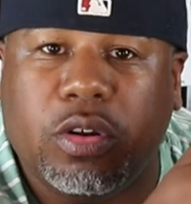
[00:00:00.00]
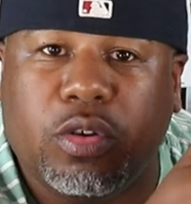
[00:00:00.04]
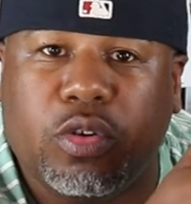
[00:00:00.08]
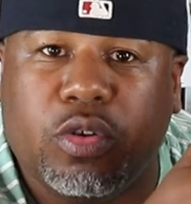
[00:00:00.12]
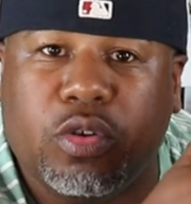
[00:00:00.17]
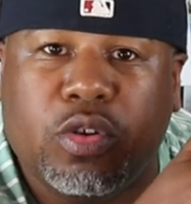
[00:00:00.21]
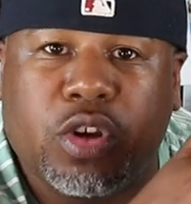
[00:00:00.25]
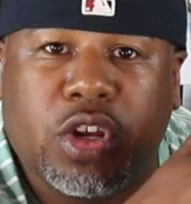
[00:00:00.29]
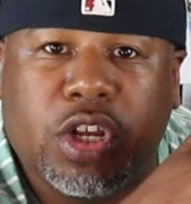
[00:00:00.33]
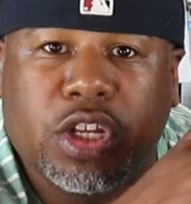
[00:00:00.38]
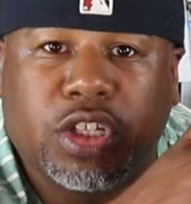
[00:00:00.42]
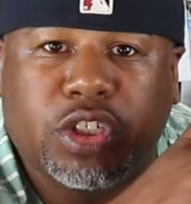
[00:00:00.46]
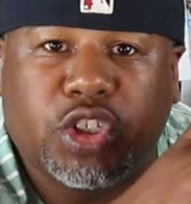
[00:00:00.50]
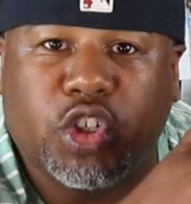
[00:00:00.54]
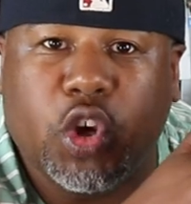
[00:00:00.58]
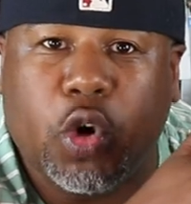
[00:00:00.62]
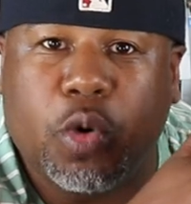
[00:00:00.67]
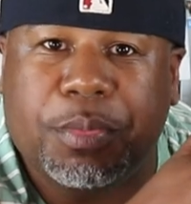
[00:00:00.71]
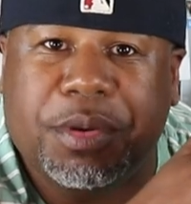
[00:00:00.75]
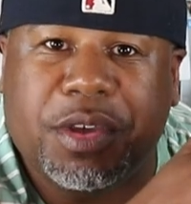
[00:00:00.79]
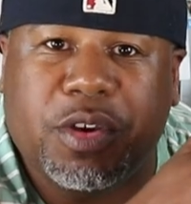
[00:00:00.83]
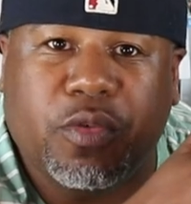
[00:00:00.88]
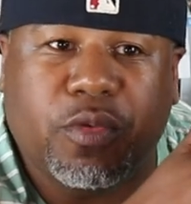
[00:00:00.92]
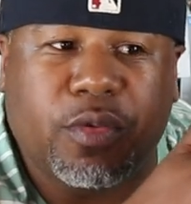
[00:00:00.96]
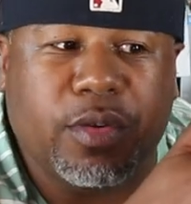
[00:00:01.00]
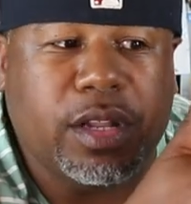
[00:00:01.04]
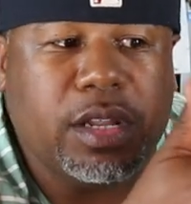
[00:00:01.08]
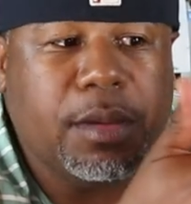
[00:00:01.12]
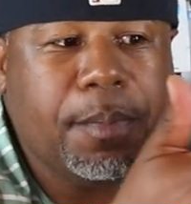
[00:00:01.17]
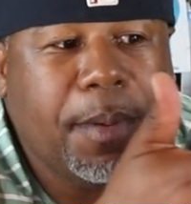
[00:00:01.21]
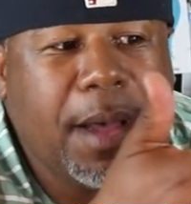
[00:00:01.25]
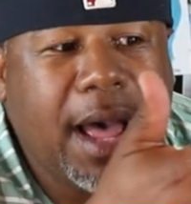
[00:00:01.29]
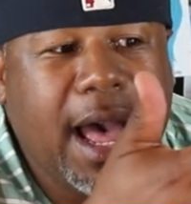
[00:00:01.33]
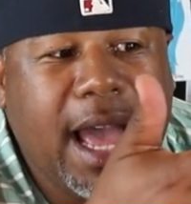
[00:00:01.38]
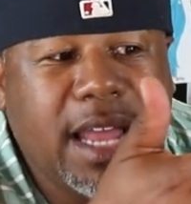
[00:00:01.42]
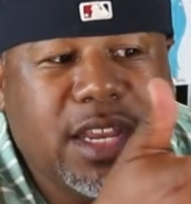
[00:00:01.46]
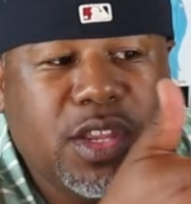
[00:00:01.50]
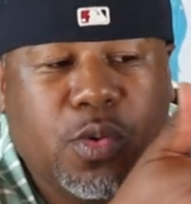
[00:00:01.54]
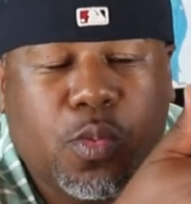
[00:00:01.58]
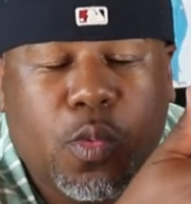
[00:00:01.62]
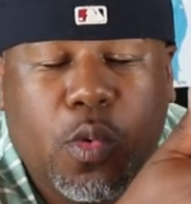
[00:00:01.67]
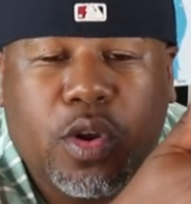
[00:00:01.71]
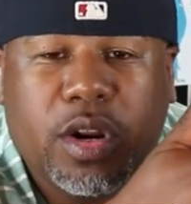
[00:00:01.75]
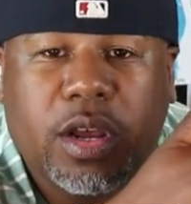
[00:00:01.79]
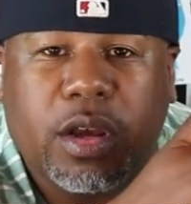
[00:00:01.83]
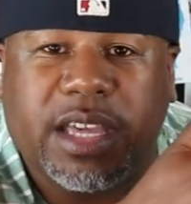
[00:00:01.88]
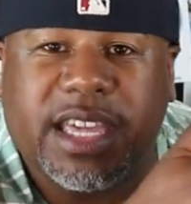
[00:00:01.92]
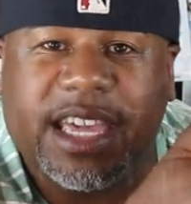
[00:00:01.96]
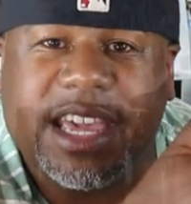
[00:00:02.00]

little Joby Gorillapod you want to